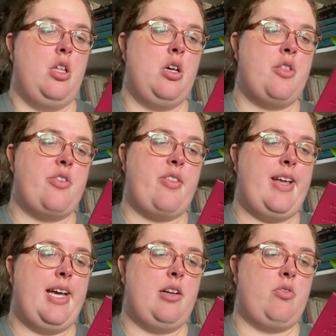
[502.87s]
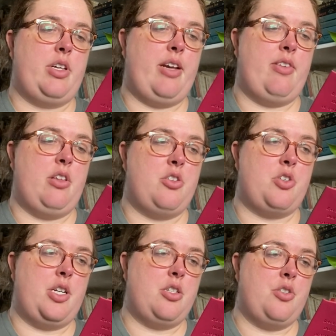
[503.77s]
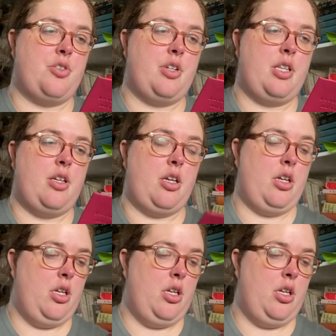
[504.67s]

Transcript: other than that, I don't really have illustrations or anything.